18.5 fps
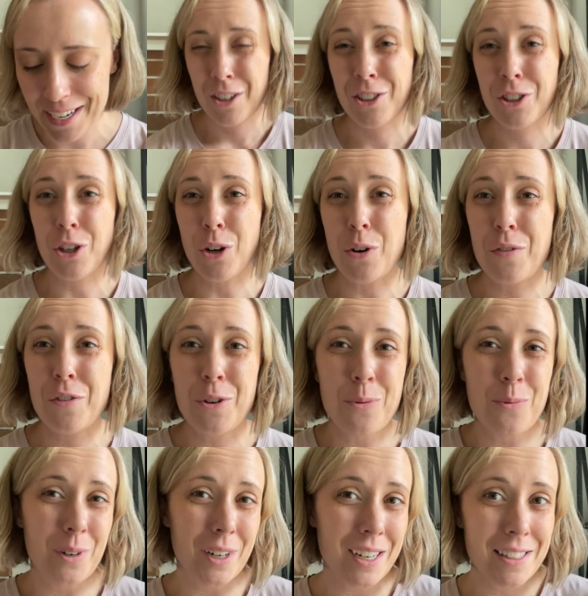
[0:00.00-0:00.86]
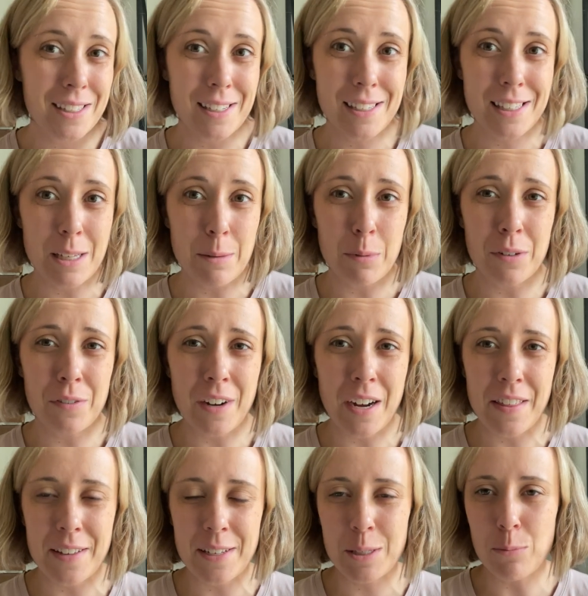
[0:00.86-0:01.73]
So if you wanted to
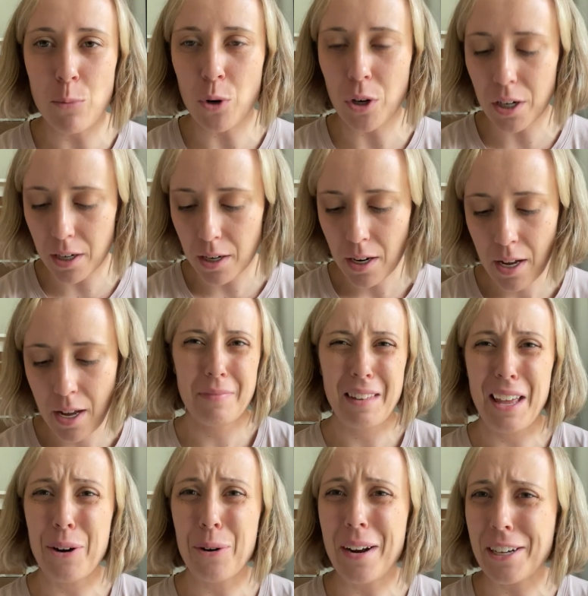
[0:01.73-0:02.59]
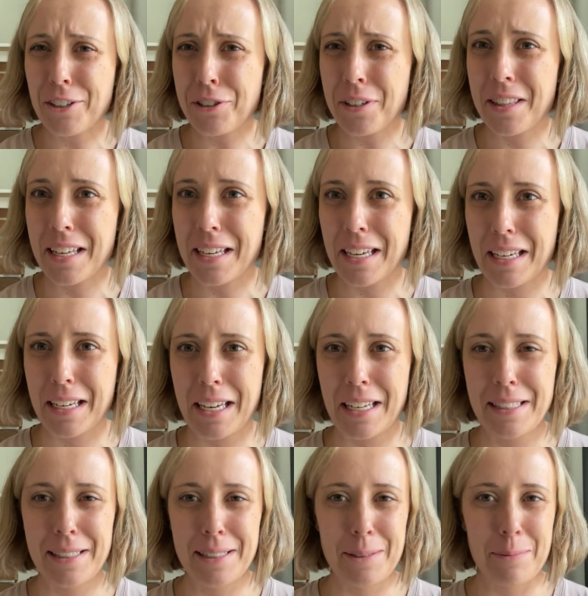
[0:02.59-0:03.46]
simplify this more, I don't actually think it
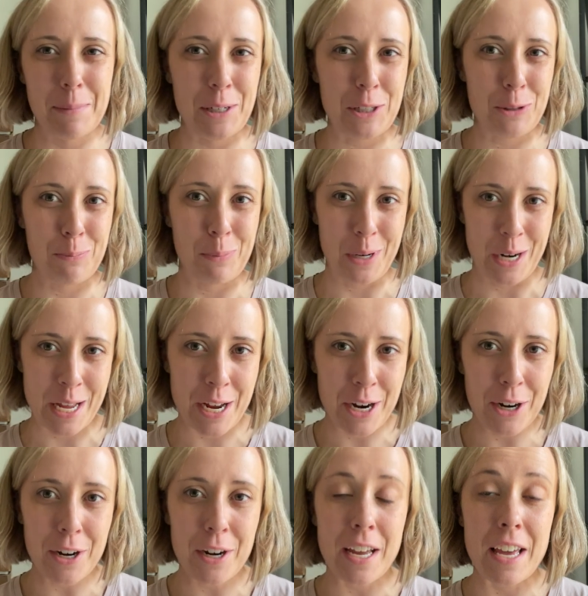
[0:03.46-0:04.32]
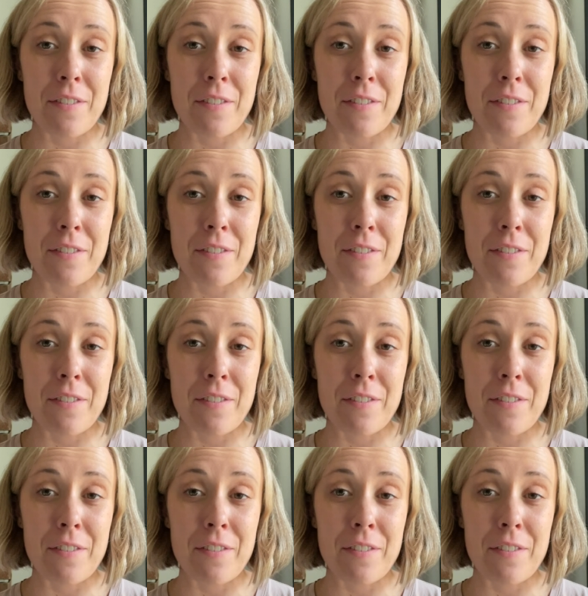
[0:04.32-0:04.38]
gets much prettier.